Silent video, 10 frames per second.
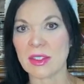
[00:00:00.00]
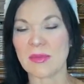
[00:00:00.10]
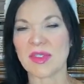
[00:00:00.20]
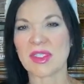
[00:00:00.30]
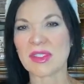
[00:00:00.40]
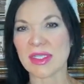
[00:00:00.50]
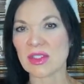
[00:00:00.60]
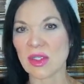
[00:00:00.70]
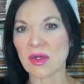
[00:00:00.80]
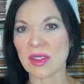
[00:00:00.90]
But since I
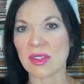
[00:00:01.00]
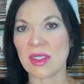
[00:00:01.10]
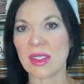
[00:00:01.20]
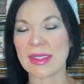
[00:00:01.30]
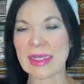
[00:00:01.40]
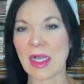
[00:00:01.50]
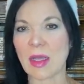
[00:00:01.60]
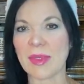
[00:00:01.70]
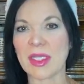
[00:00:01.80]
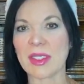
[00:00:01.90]
started in
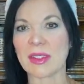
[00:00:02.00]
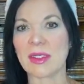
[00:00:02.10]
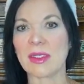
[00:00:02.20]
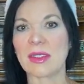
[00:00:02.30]
comedy and,